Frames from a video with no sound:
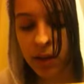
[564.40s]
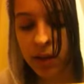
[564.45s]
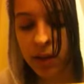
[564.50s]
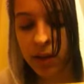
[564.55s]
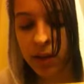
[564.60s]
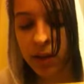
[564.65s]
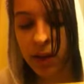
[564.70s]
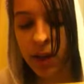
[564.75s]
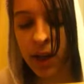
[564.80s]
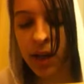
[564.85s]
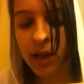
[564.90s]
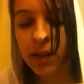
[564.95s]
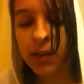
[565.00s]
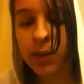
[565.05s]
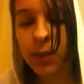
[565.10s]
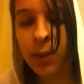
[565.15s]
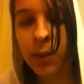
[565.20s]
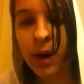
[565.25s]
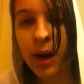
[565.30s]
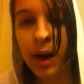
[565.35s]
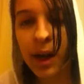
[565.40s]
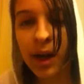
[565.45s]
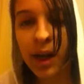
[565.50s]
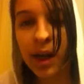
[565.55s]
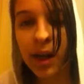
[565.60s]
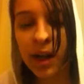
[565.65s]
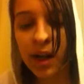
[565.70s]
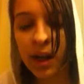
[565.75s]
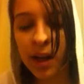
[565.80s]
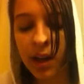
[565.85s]
Is it get the
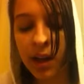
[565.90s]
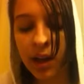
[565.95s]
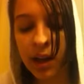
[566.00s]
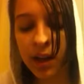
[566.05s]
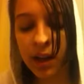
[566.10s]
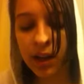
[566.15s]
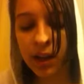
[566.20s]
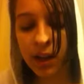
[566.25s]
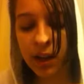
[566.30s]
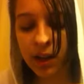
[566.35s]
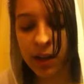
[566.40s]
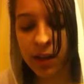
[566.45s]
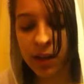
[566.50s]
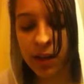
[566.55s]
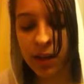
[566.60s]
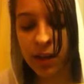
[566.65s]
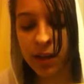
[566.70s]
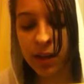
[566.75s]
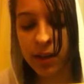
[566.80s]
white? Yes.